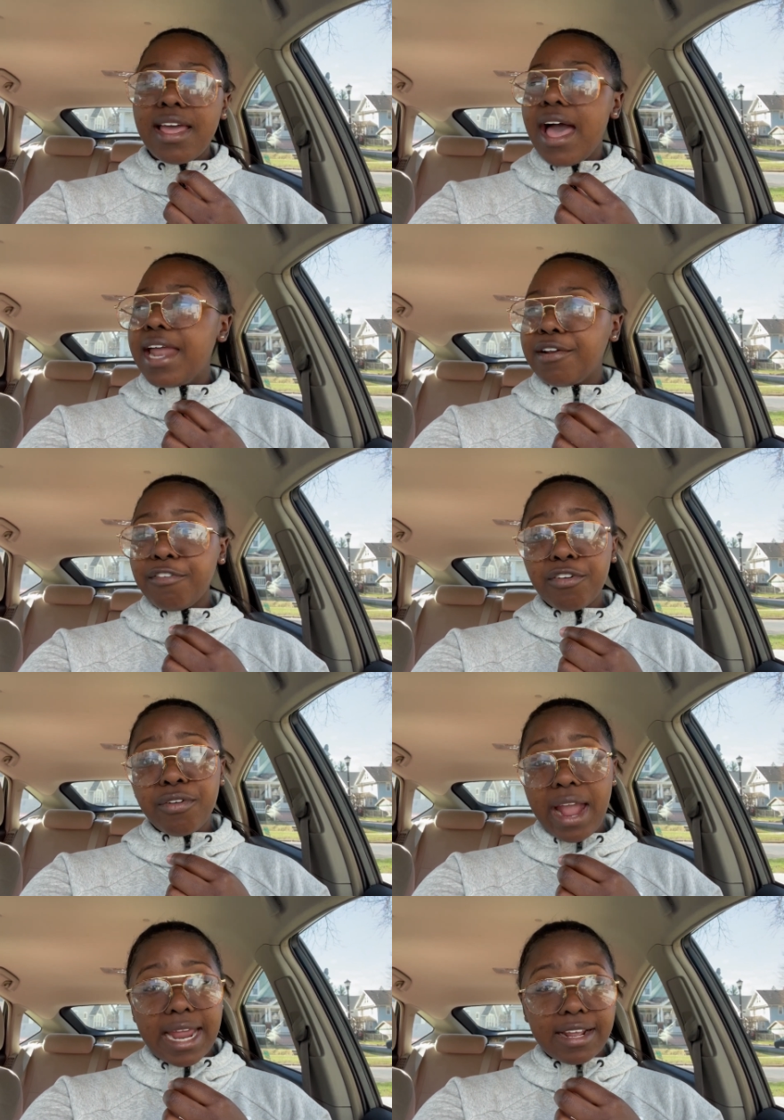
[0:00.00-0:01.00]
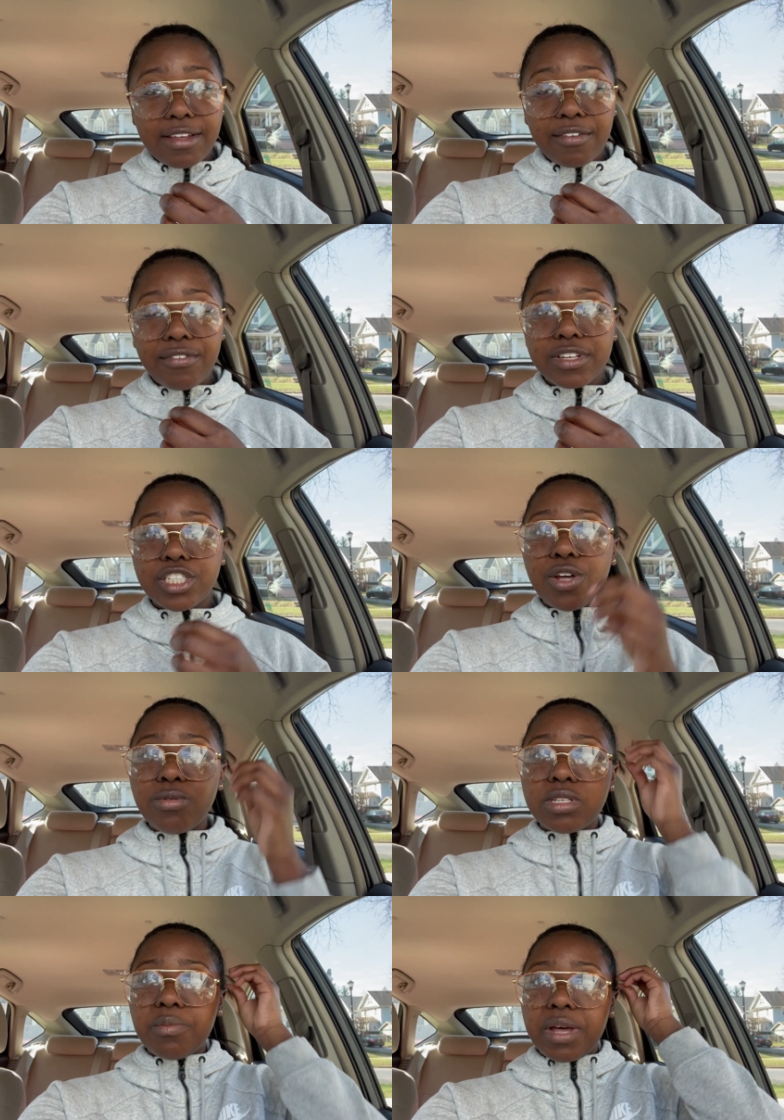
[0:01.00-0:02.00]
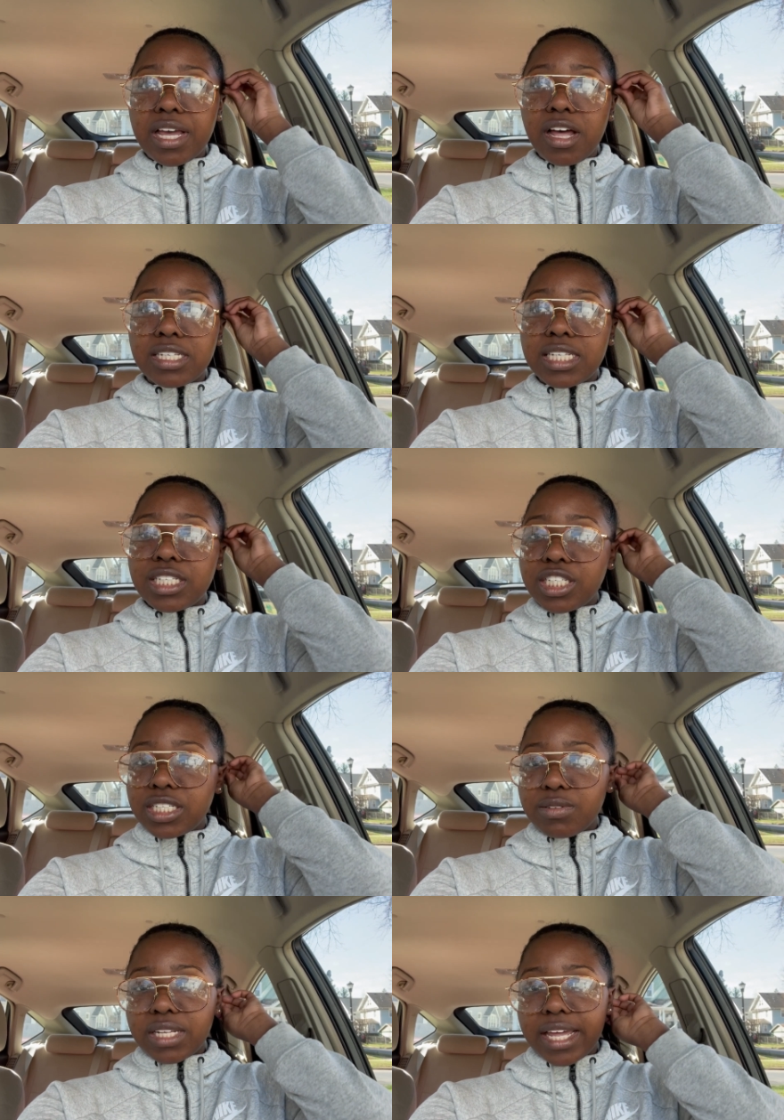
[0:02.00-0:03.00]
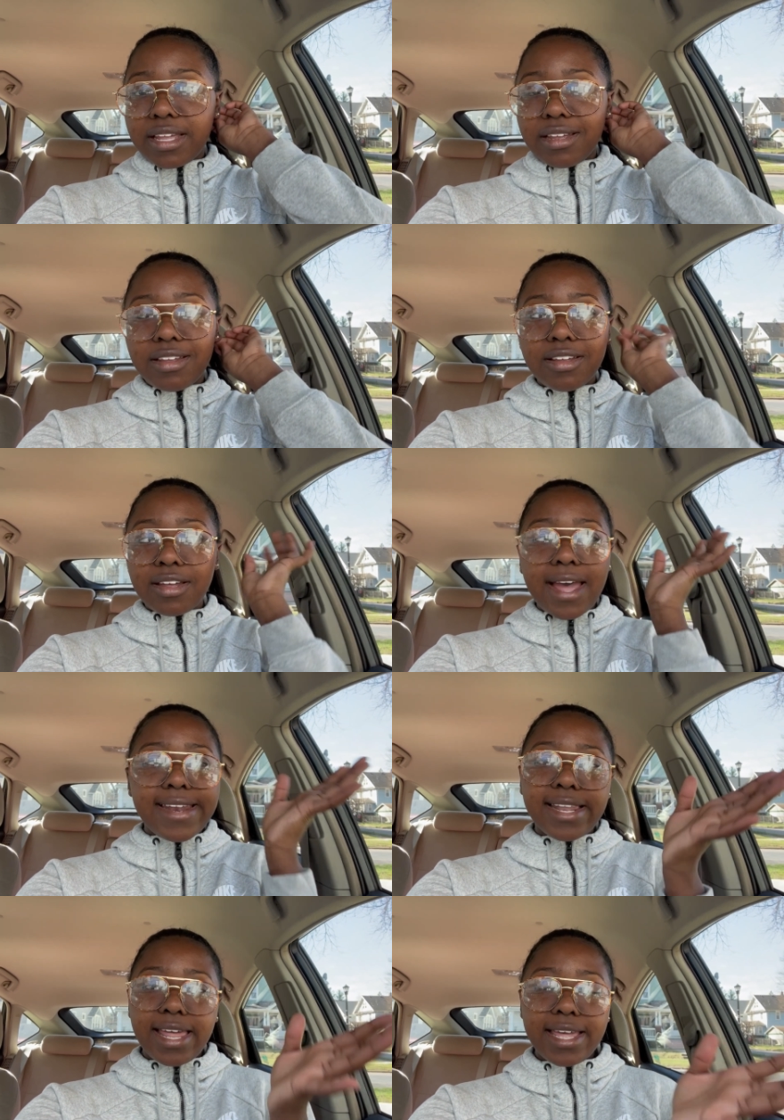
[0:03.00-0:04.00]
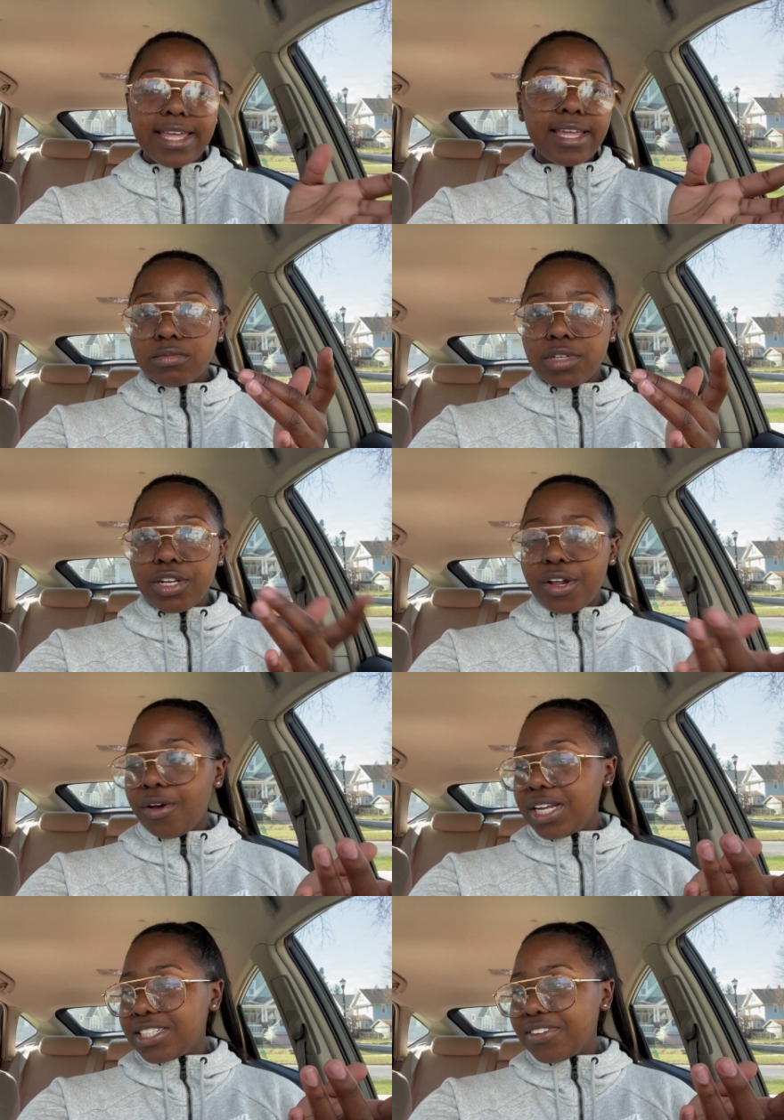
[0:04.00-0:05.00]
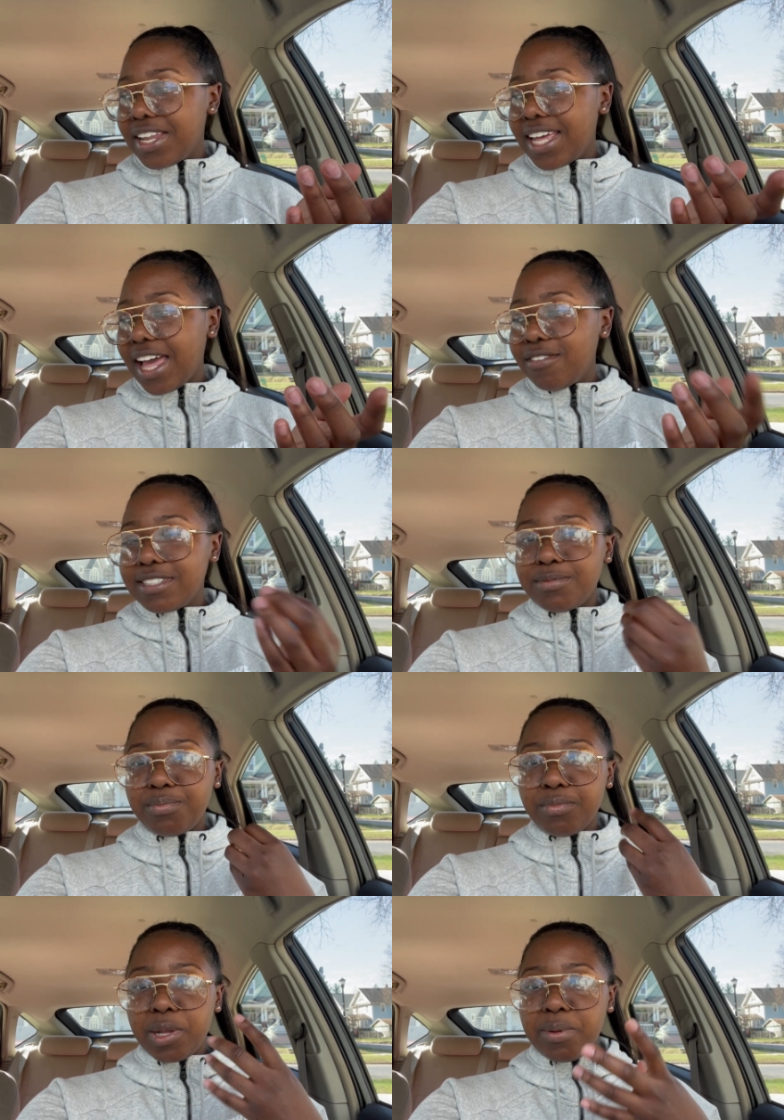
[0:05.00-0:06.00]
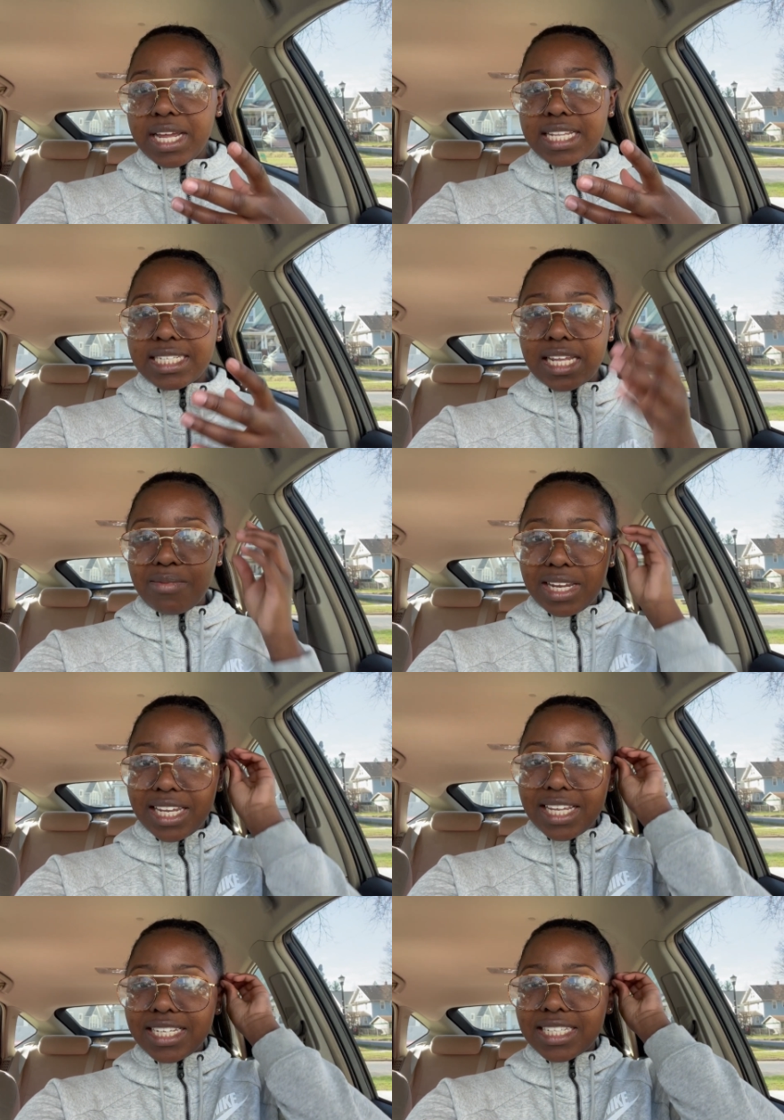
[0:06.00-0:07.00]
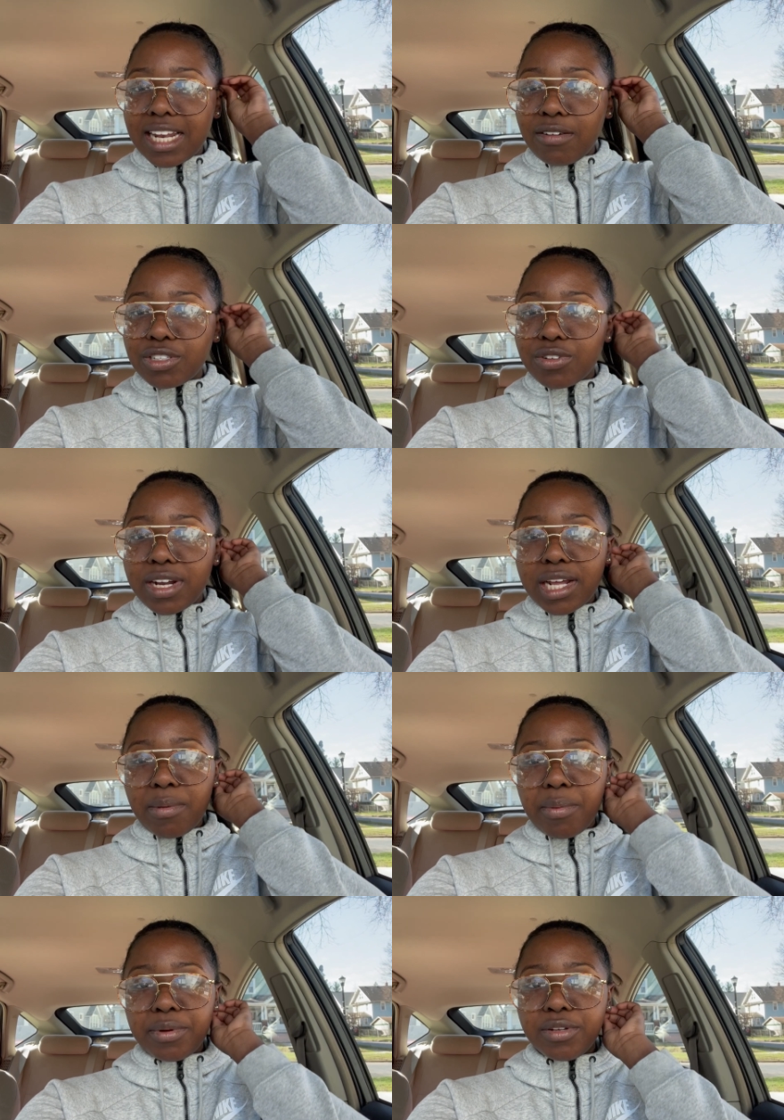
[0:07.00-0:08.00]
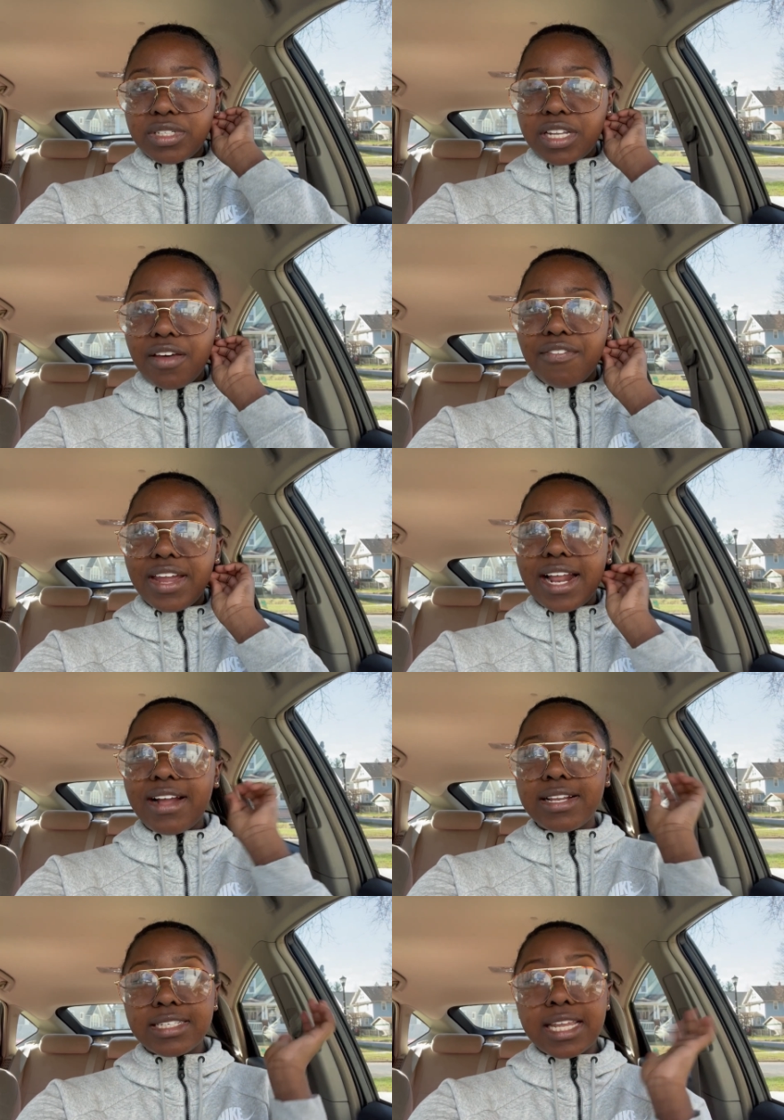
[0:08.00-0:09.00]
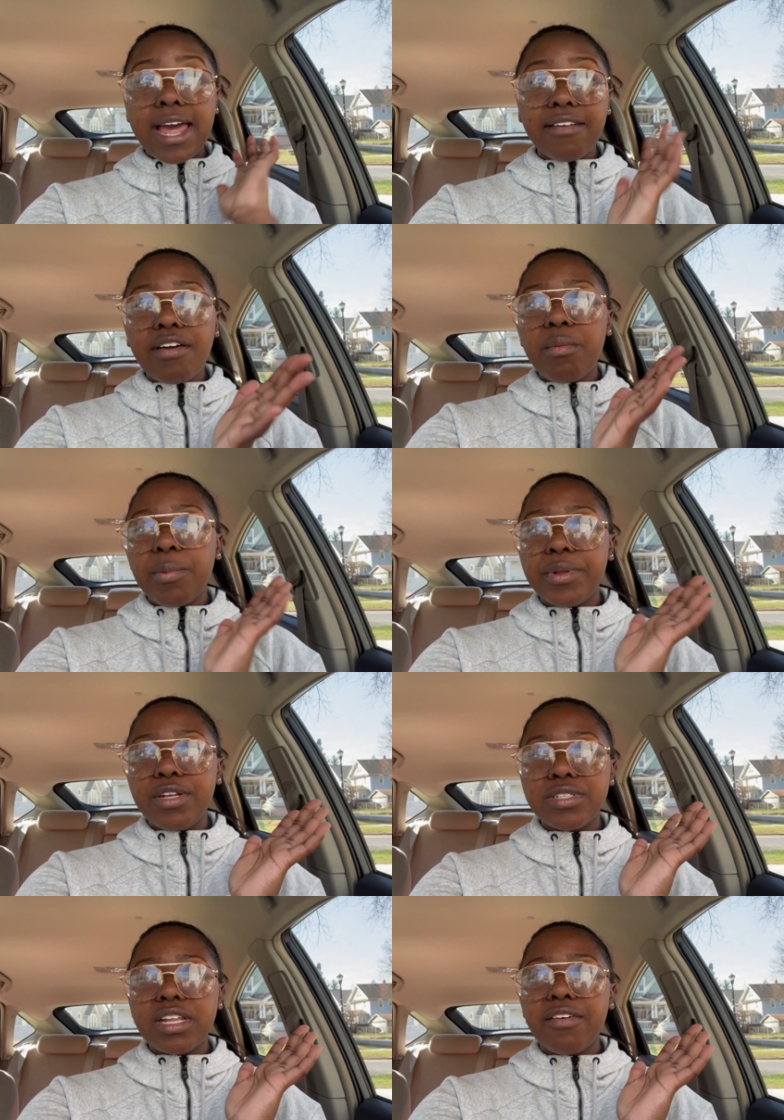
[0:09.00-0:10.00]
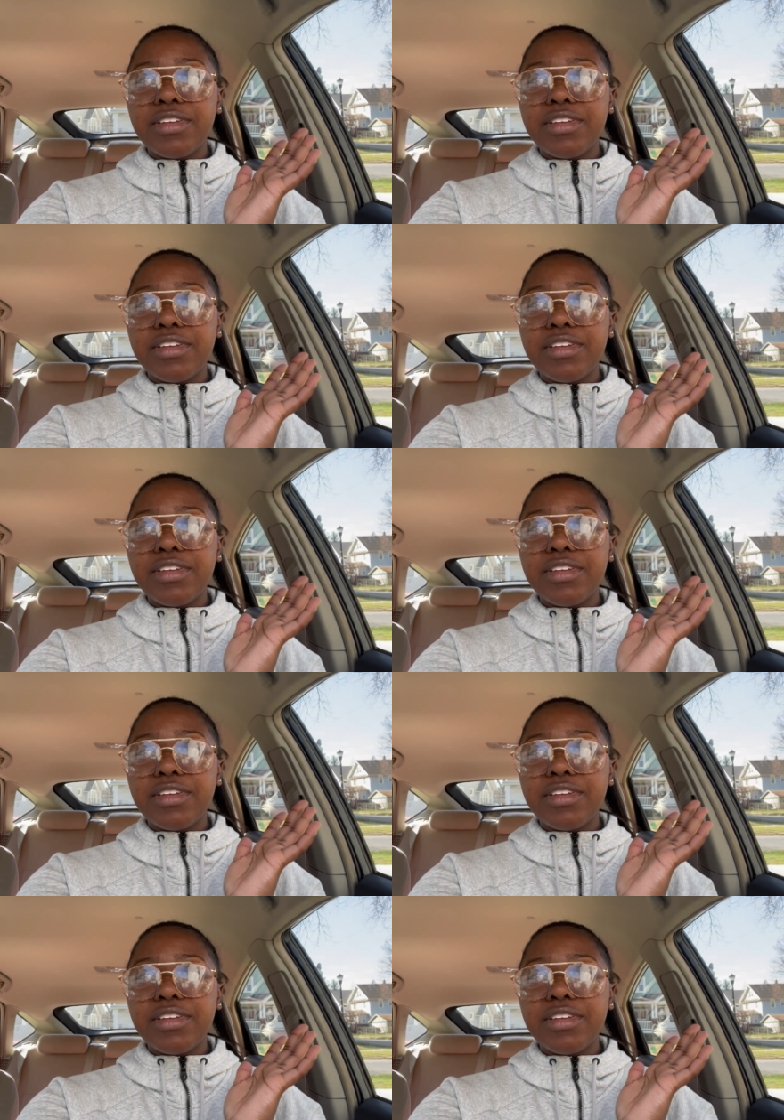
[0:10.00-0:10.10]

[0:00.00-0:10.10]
I didn't feel creative, so some of my content just was like, I didn't like it, you know. I just felt like I was replaying the same ideas, and I was trying to come up with new stuff, and I have come up with new stuff.